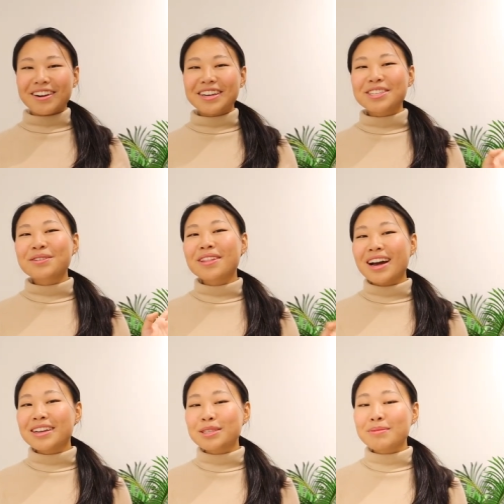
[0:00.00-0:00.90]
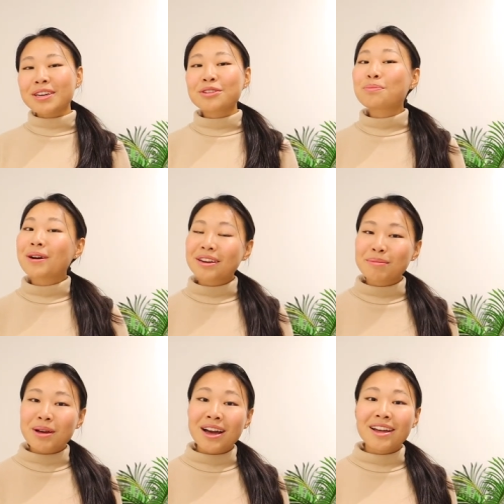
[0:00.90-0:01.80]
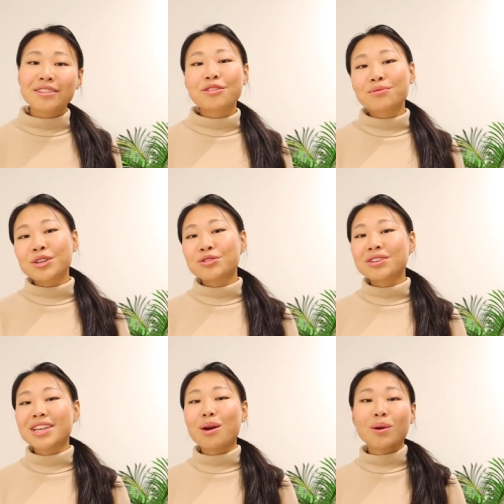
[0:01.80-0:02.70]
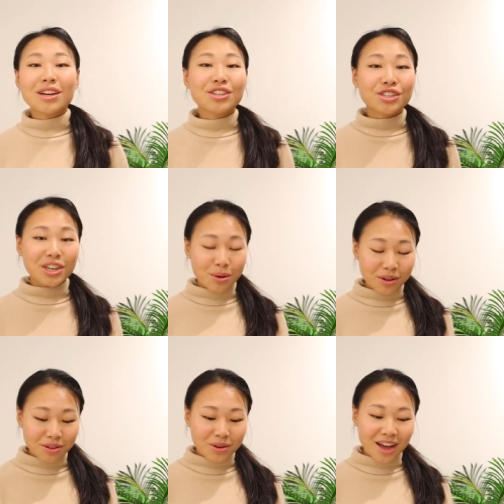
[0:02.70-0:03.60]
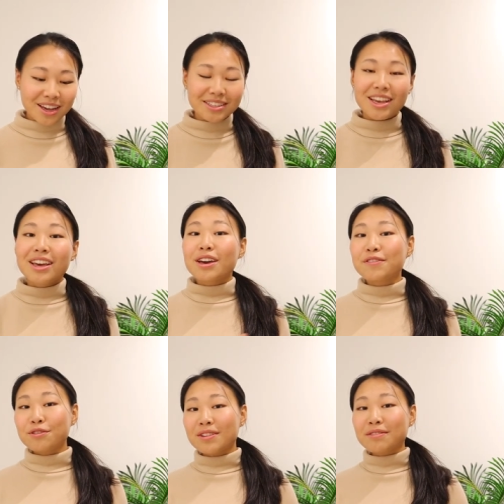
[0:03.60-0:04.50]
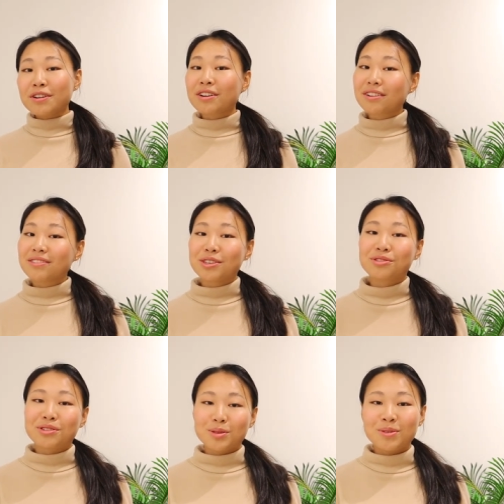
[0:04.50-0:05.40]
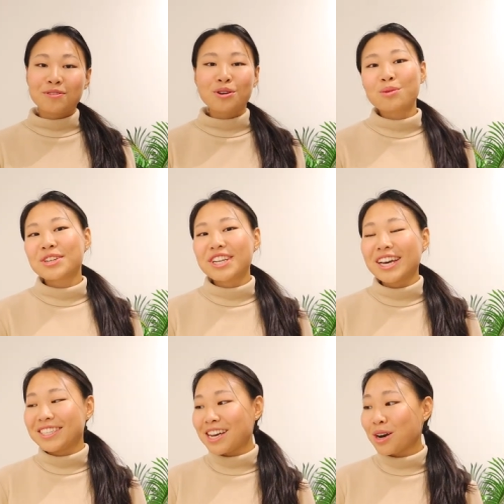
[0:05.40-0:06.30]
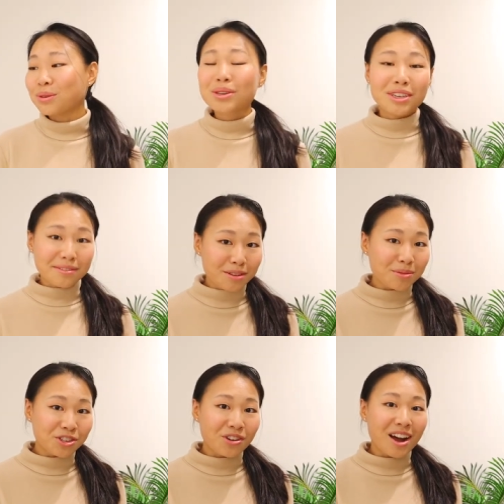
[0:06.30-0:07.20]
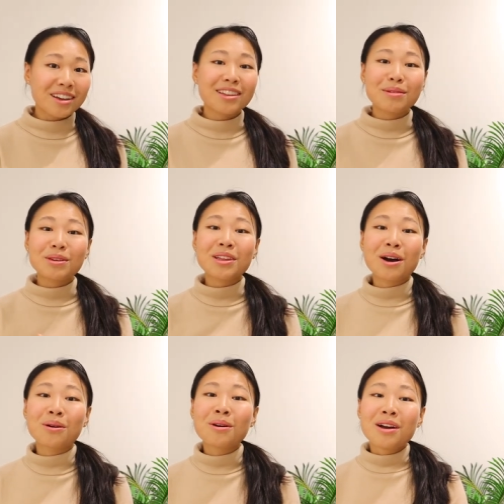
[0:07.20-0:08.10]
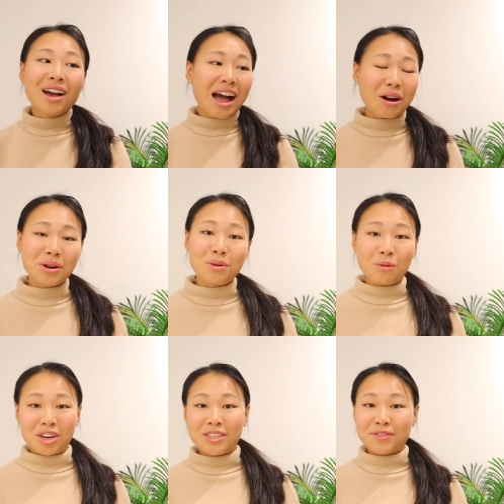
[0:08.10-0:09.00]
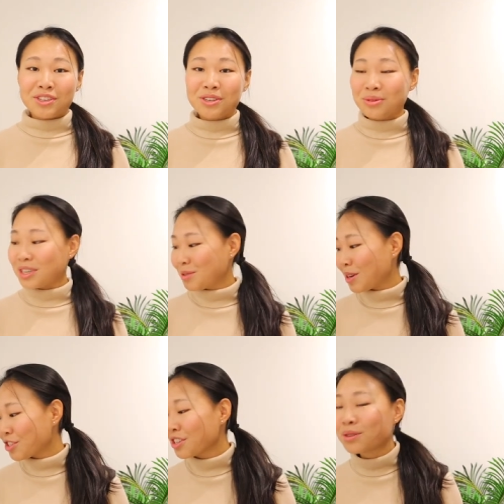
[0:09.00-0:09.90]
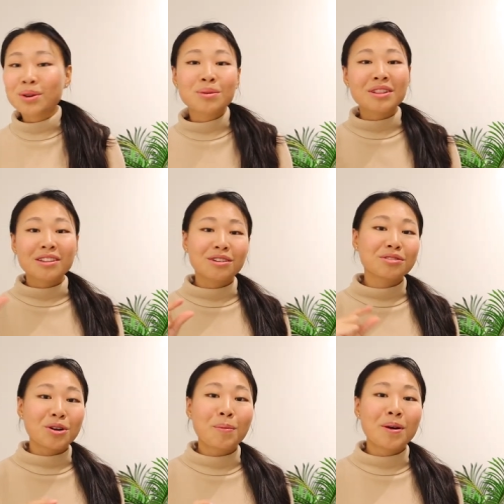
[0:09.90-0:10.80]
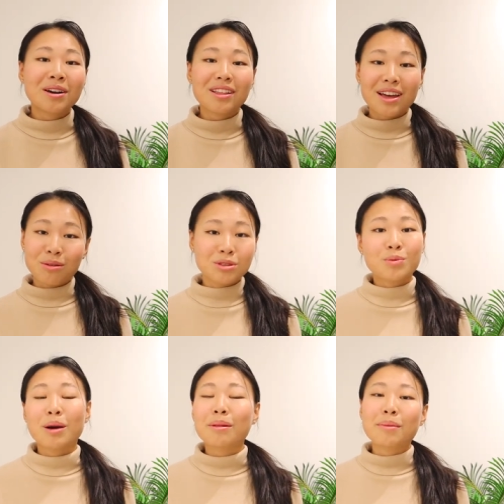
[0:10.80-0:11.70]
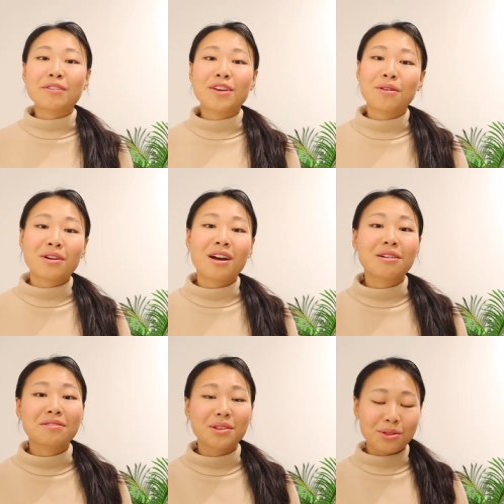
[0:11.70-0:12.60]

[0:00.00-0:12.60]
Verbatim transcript: Alright, so that is my new putting mat and the three drills I wanted to share with you guys. If you've never heard of these drills before, which I doubt, give them a try. Let me know how it works for you, especially the one with the little notebook. That one's probably my favorite out of the